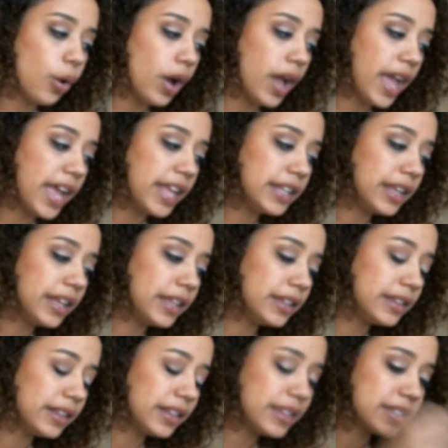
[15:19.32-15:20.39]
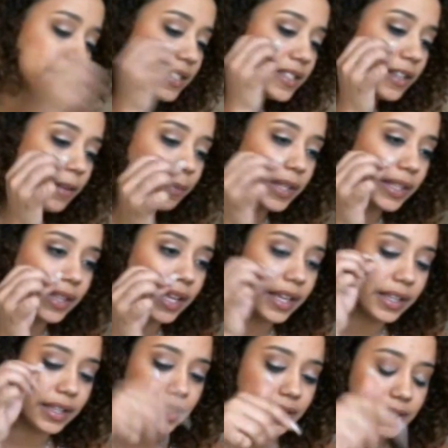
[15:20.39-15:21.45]
and this is something
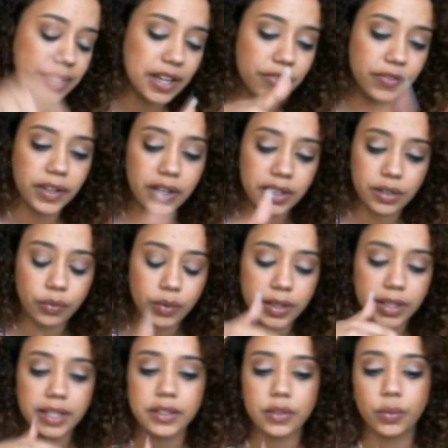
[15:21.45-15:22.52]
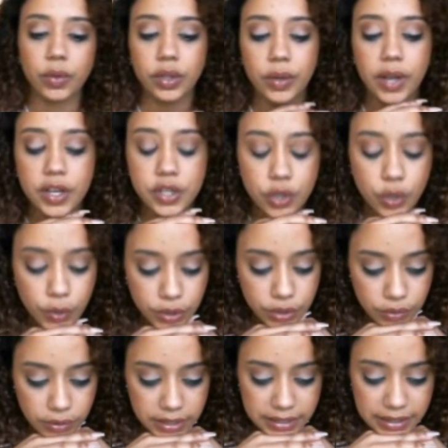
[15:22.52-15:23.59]
that is definitely going to relate to what you guys are going
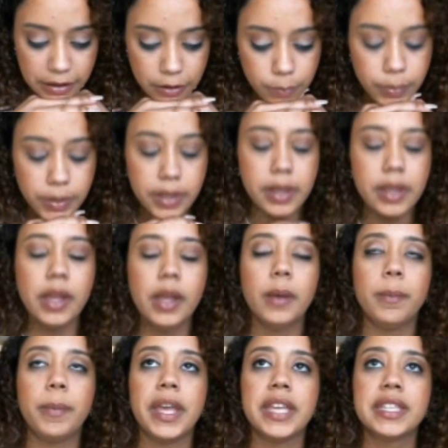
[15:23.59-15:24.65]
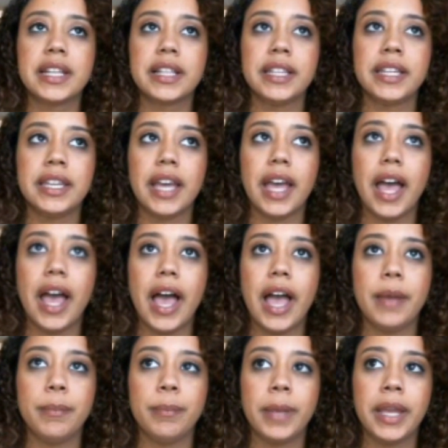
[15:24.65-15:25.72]
through right now. But basically, I
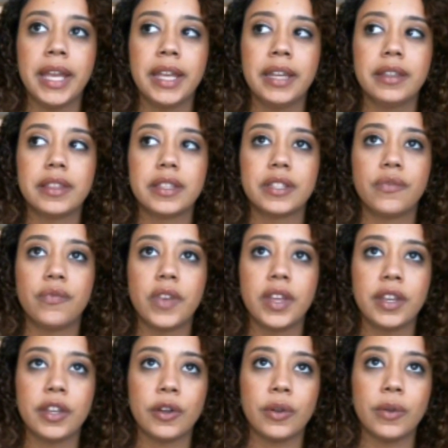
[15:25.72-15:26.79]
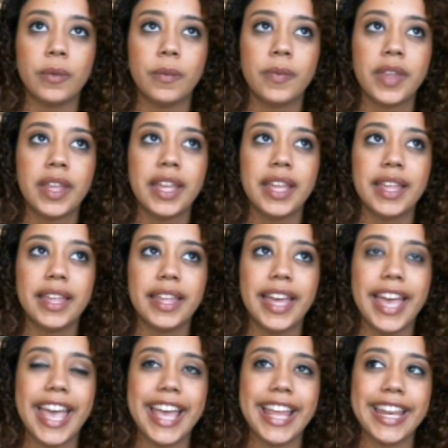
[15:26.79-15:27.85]
made this video,
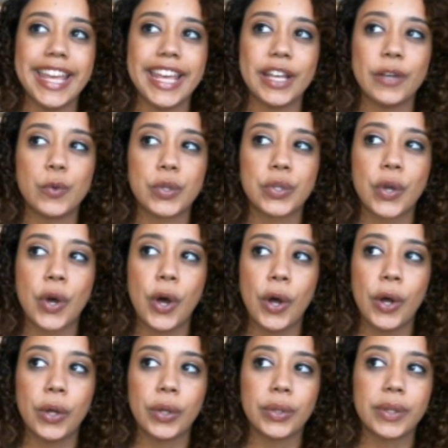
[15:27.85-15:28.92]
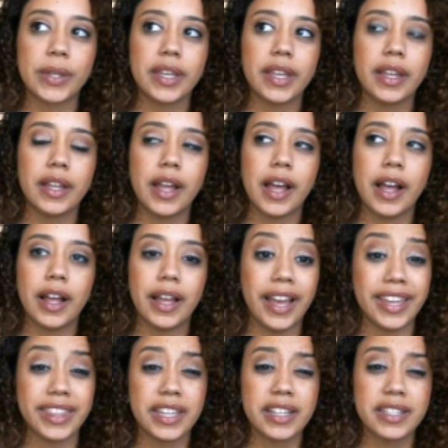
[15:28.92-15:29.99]
and it was called,
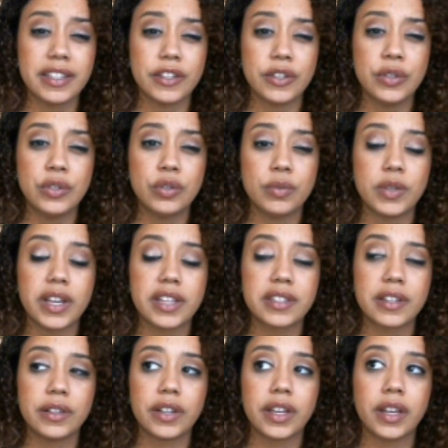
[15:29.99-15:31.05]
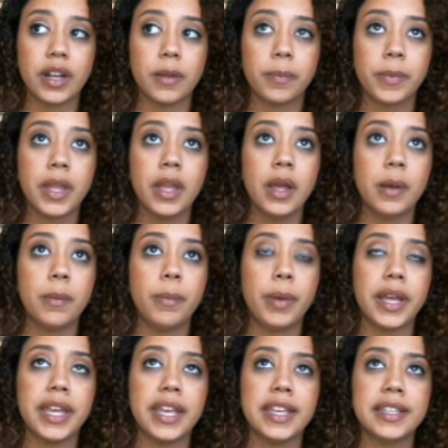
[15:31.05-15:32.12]
I think it's on YouTube. You guys can look it up.
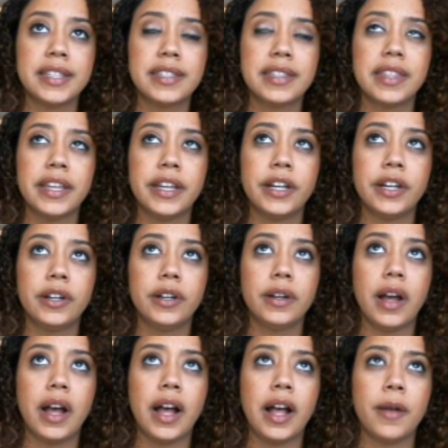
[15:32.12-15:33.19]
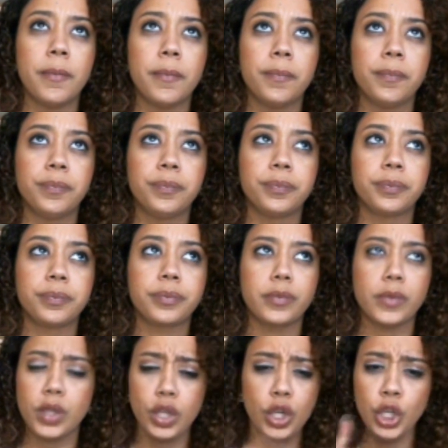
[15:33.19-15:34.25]
But is there,
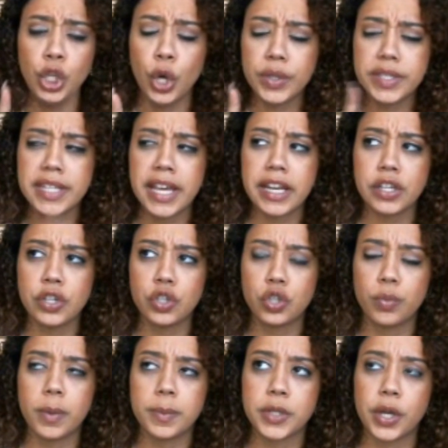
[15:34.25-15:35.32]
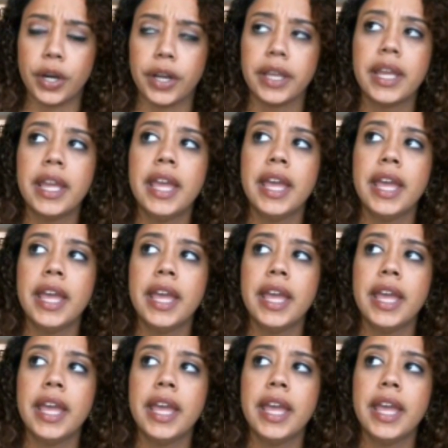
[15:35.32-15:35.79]
no, it's not on YouTube. I'm sorry.